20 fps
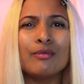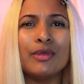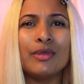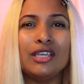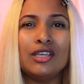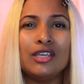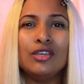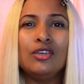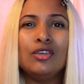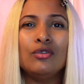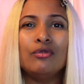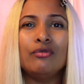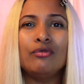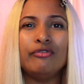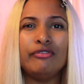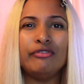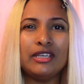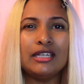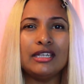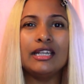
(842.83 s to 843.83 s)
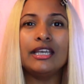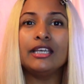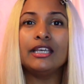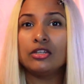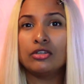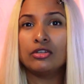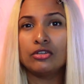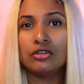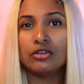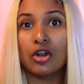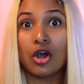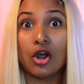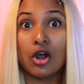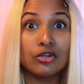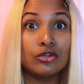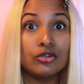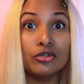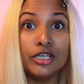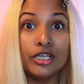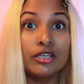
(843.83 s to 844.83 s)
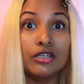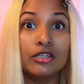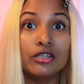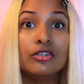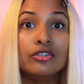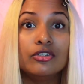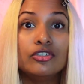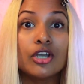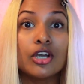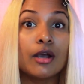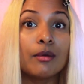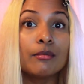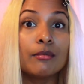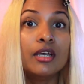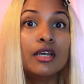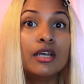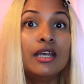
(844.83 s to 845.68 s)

making you feel like you're not doing a good job.